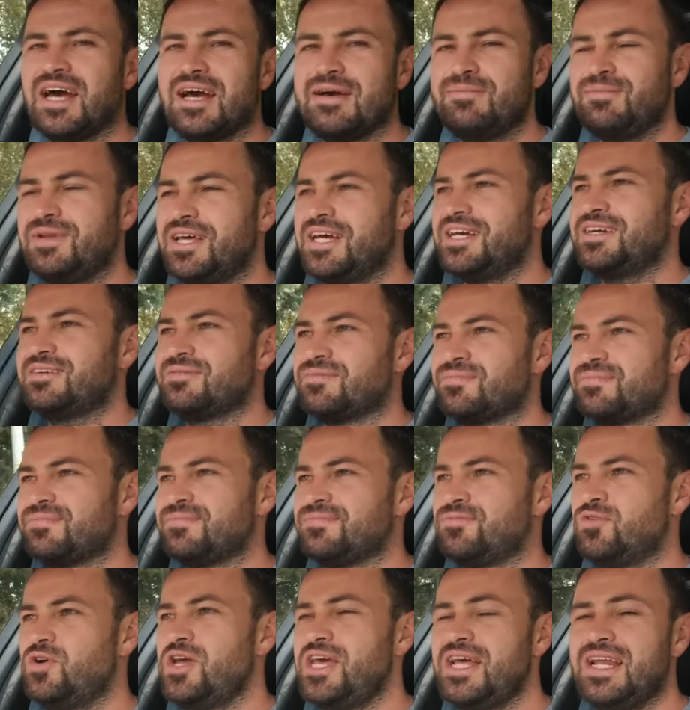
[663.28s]
I'm like,
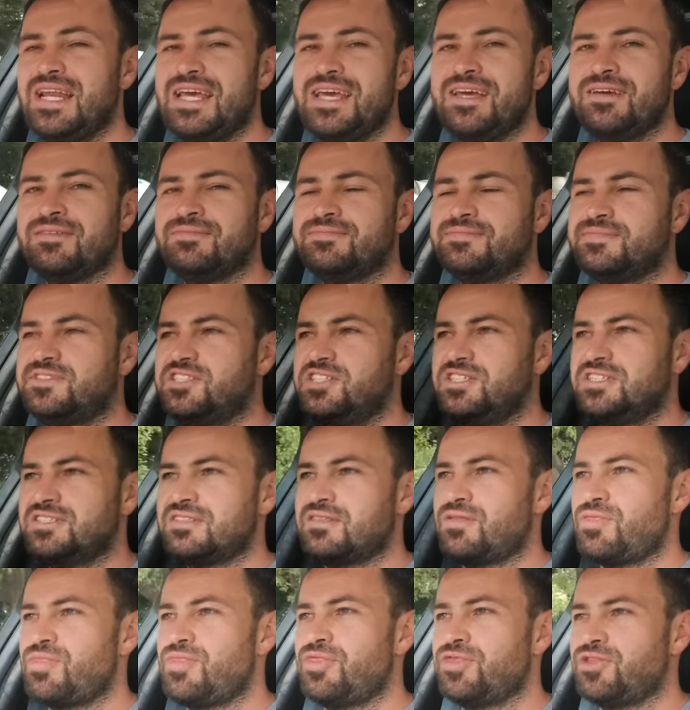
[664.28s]
really?
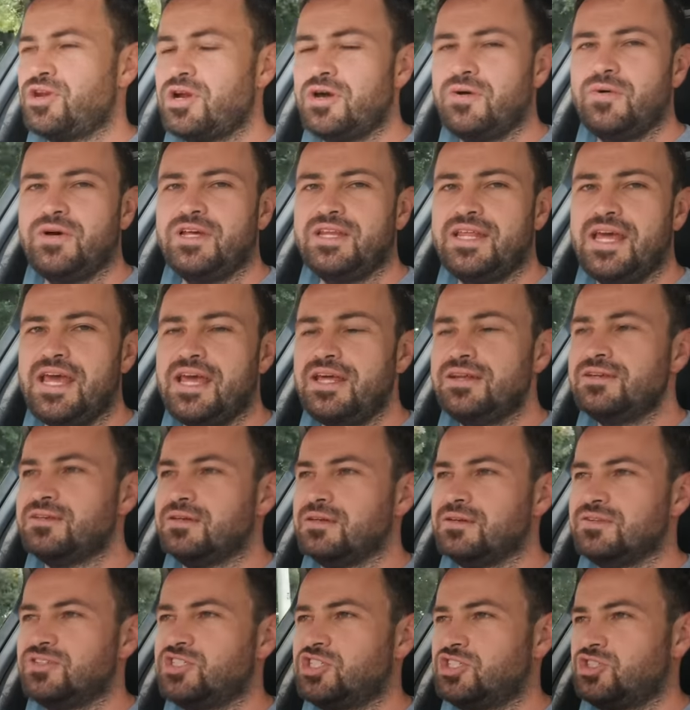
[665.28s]
Just throw it in.
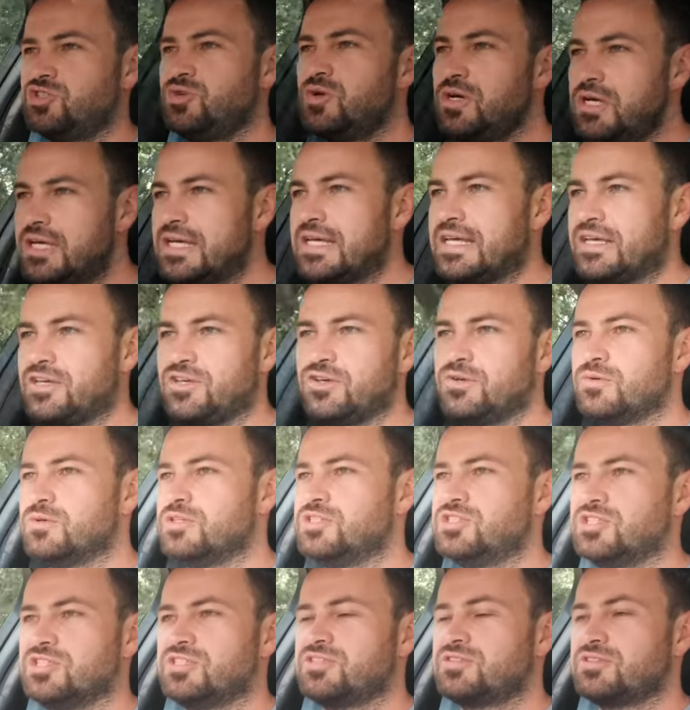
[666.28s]
Surely you
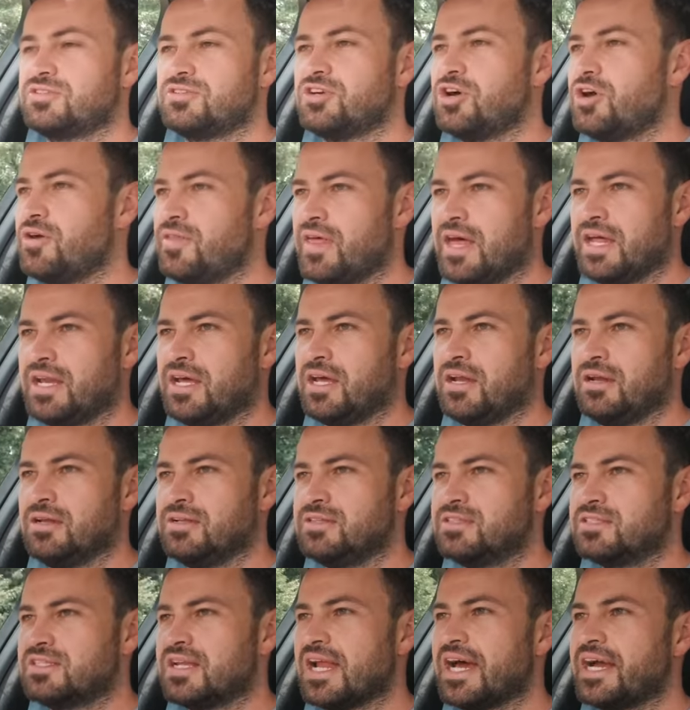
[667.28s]
would just throw that in.
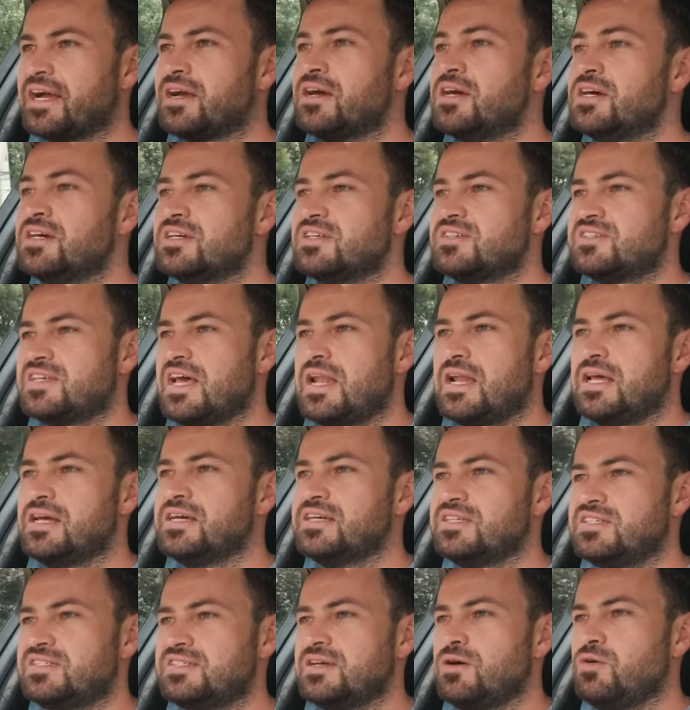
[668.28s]
It's like
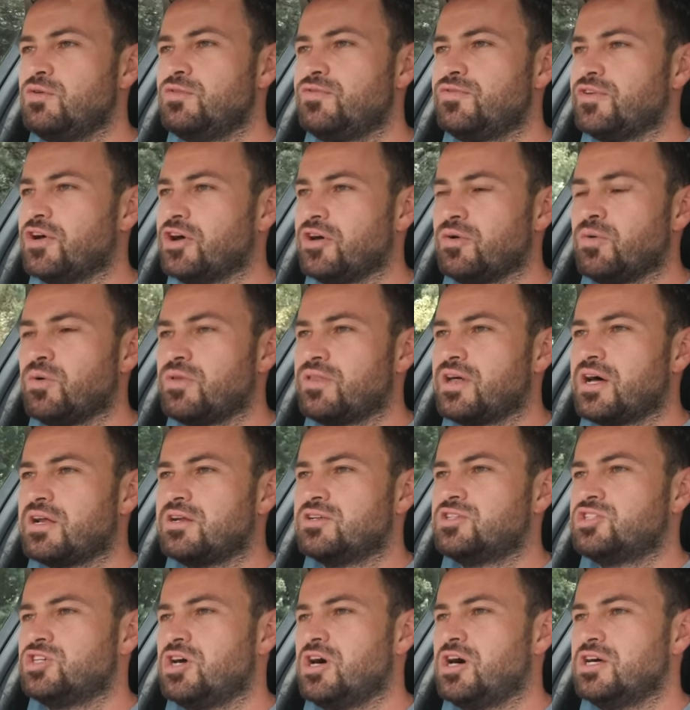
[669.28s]
selling a cell phone without
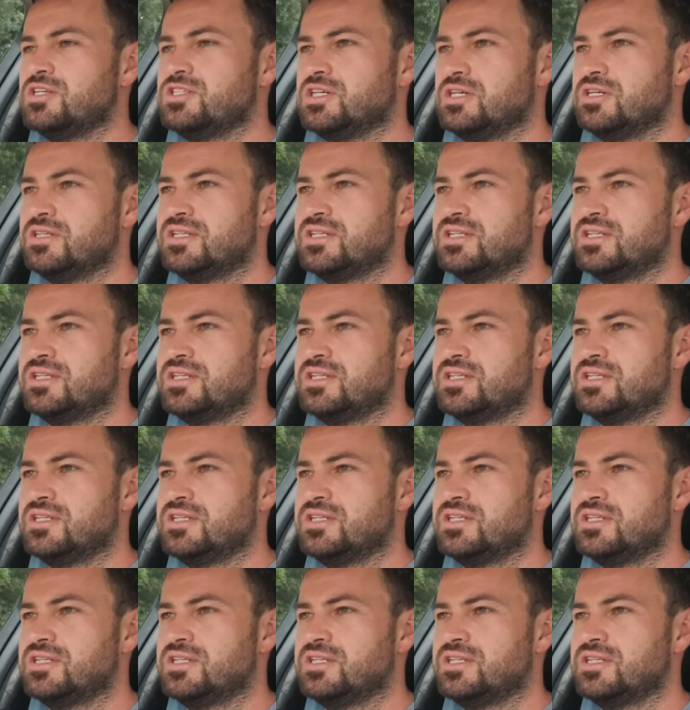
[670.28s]
a charger.